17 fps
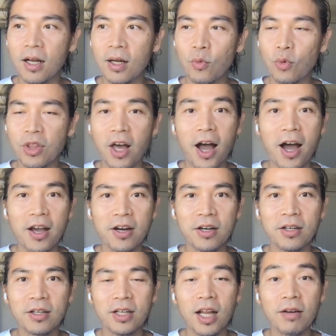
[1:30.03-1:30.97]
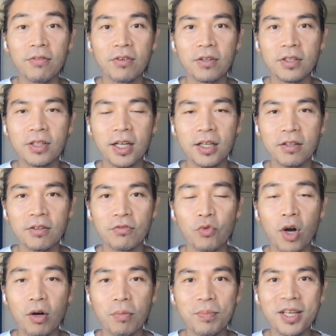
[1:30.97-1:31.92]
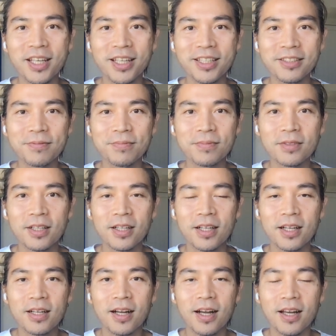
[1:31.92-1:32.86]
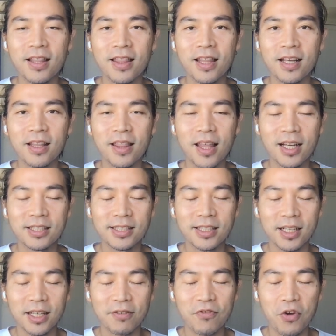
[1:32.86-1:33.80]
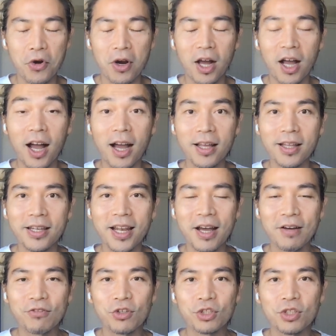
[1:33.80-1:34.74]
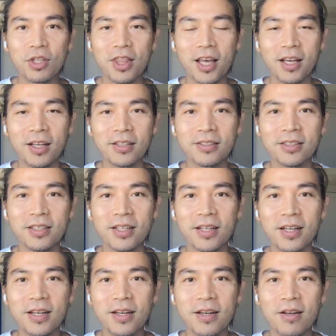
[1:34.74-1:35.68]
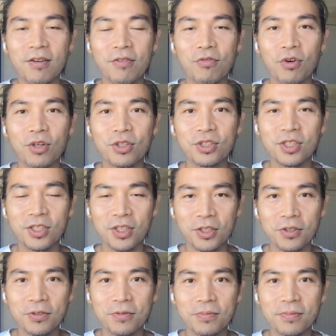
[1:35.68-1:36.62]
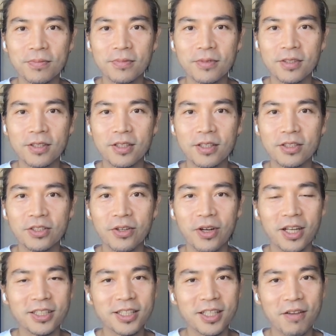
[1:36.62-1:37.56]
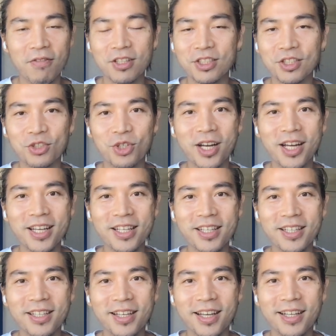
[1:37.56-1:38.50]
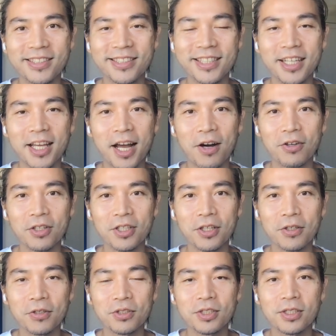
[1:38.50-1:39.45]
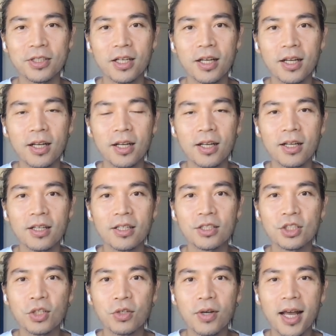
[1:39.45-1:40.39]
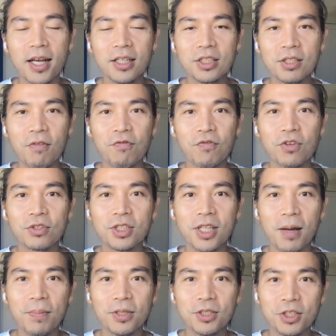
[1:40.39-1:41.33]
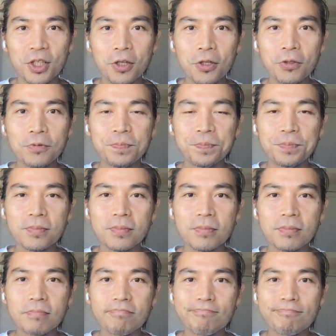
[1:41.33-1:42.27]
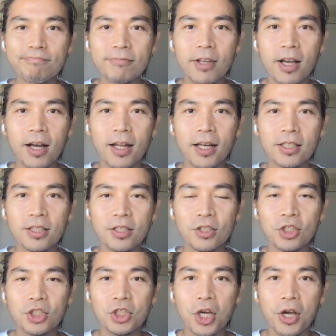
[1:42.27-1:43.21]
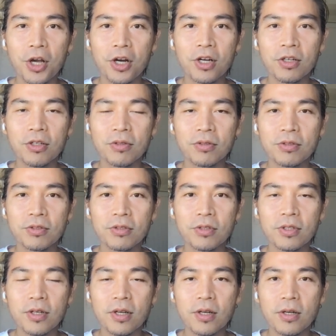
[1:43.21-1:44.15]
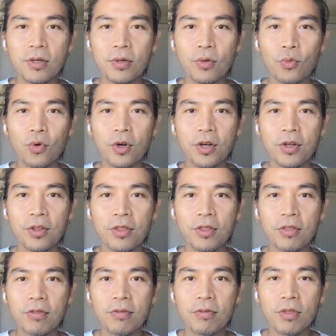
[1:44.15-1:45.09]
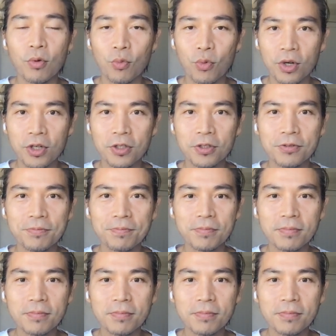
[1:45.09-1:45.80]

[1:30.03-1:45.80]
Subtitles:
with higher level of well-being, I think that's like a very high leverage thing for us to do. So let's give this a try and see how it goes. So as the first episode, I like to share with the world